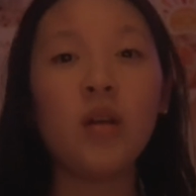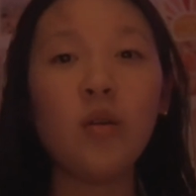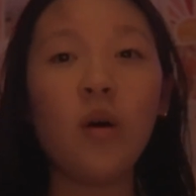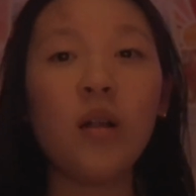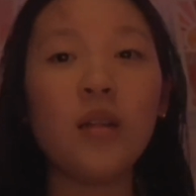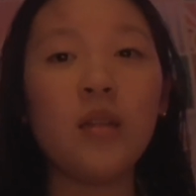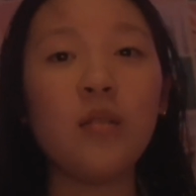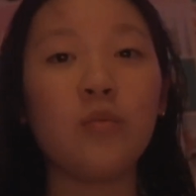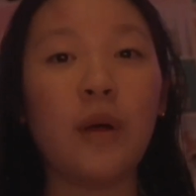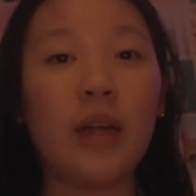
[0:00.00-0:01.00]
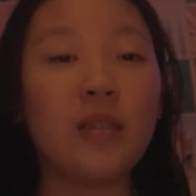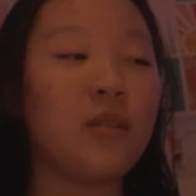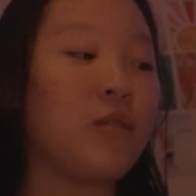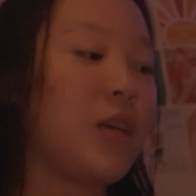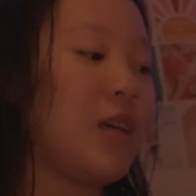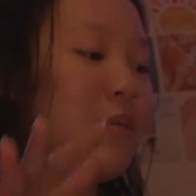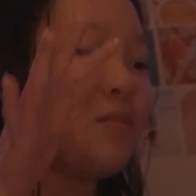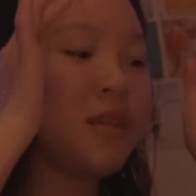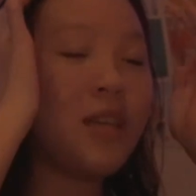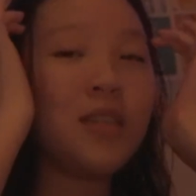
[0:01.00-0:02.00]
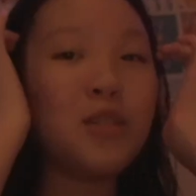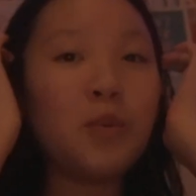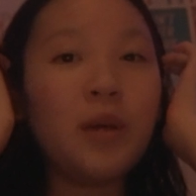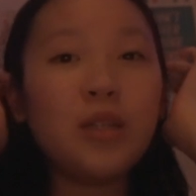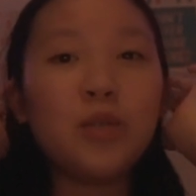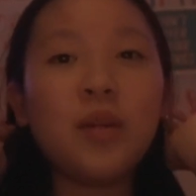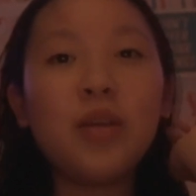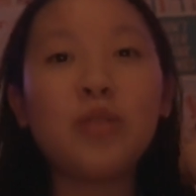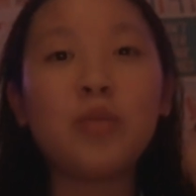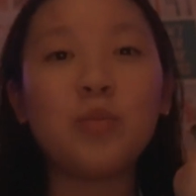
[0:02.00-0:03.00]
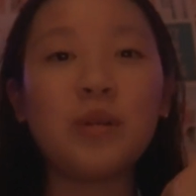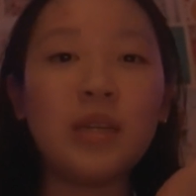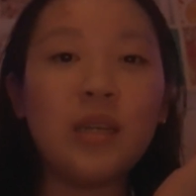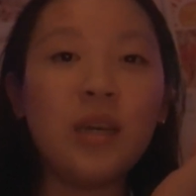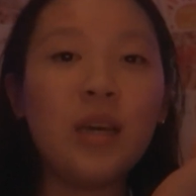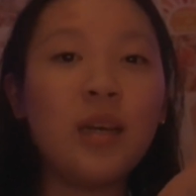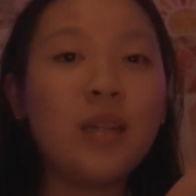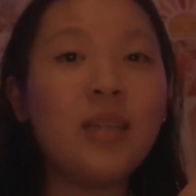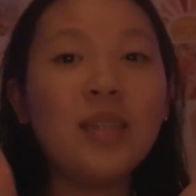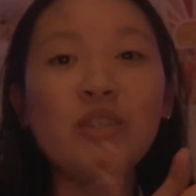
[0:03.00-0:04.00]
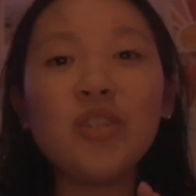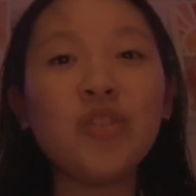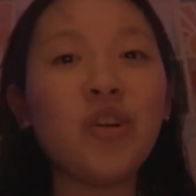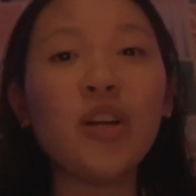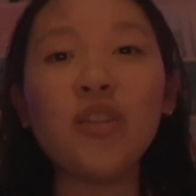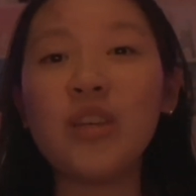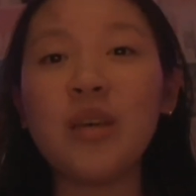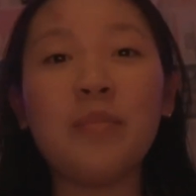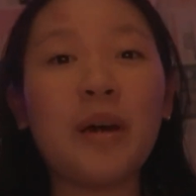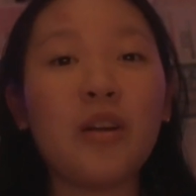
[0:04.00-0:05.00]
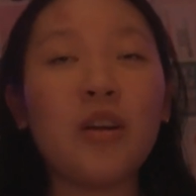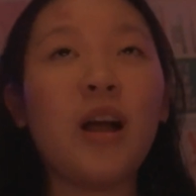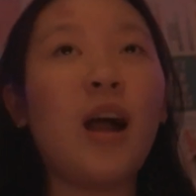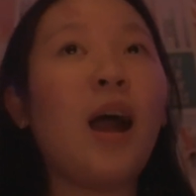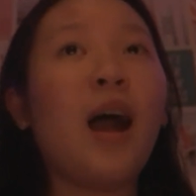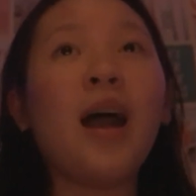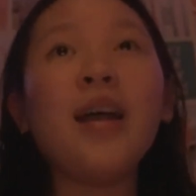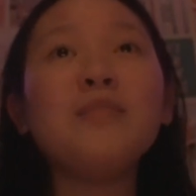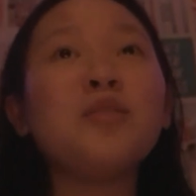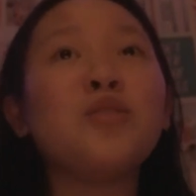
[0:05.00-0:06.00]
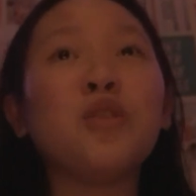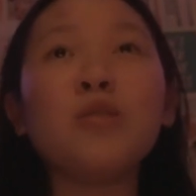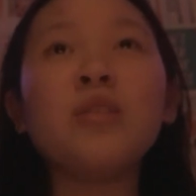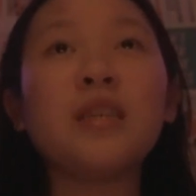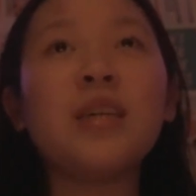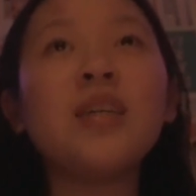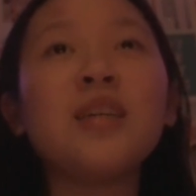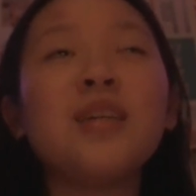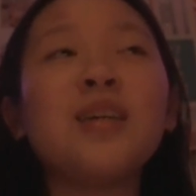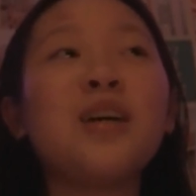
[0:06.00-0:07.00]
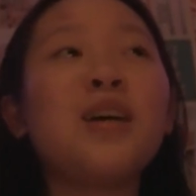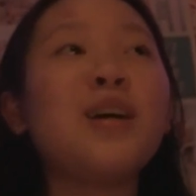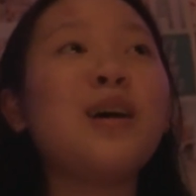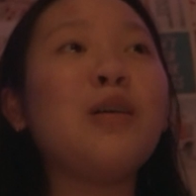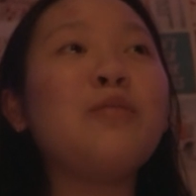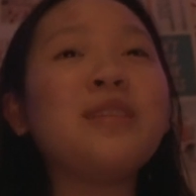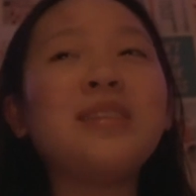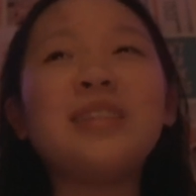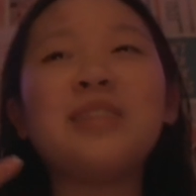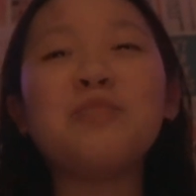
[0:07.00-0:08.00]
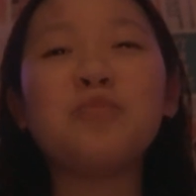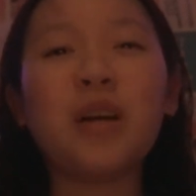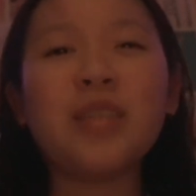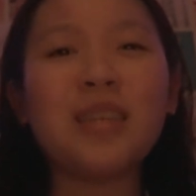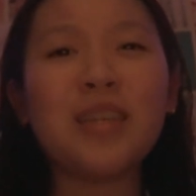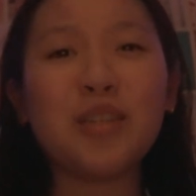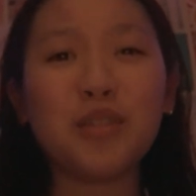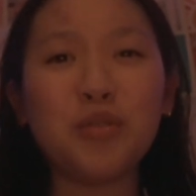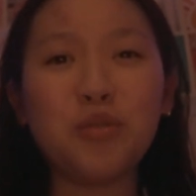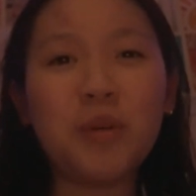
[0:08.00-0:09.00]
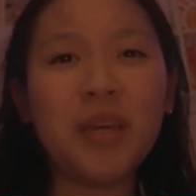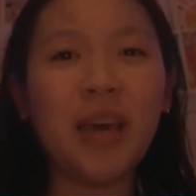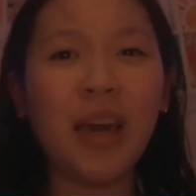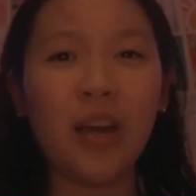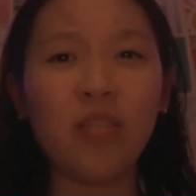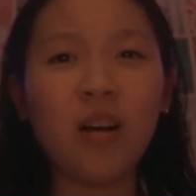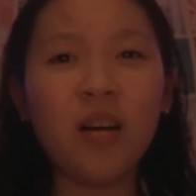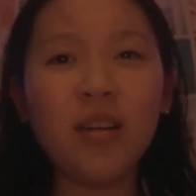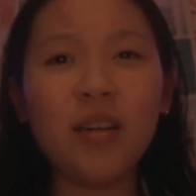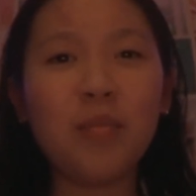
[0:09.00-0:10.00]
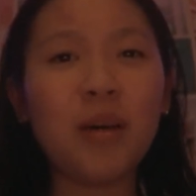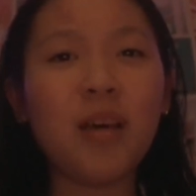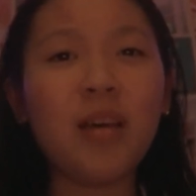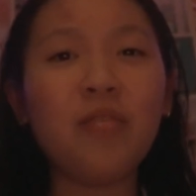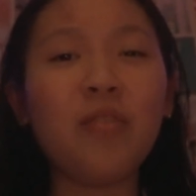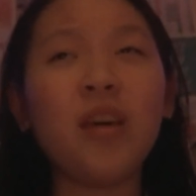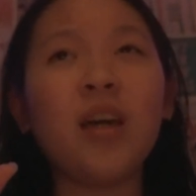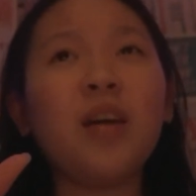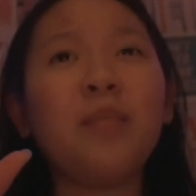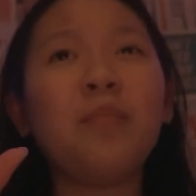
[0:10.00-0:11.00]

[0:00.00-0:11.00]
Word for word: gonna go on a little rant, okay? Because 2023 needs to start looking better. I am so sick of this depressing, gloomy era in my life. Like,